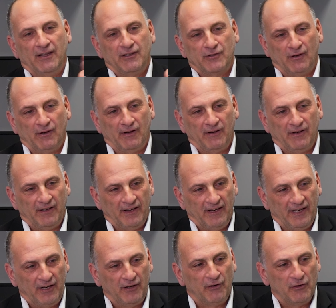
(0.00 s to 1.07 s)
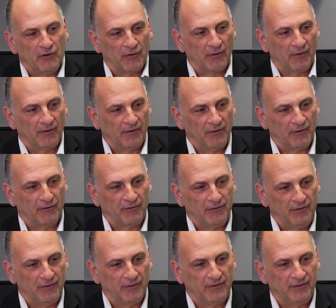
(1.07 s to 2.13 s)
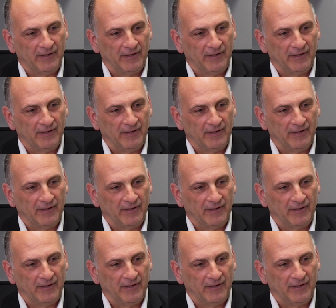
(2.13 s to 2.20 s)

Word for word: So either you're, you're, you're